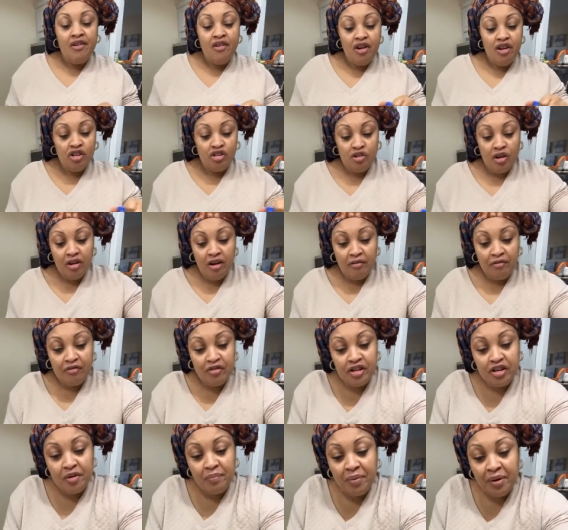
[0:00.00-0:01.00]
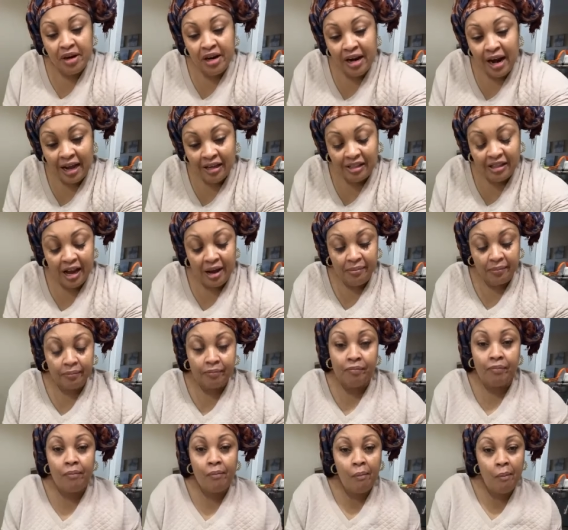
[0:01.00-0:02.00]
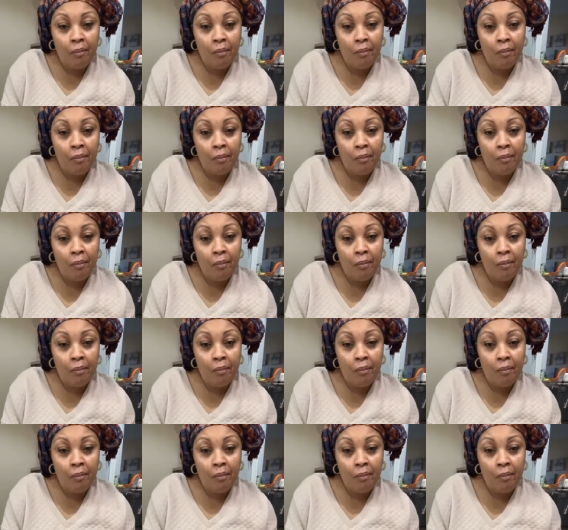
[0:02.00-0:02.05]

I know you saw the free shipping the last time.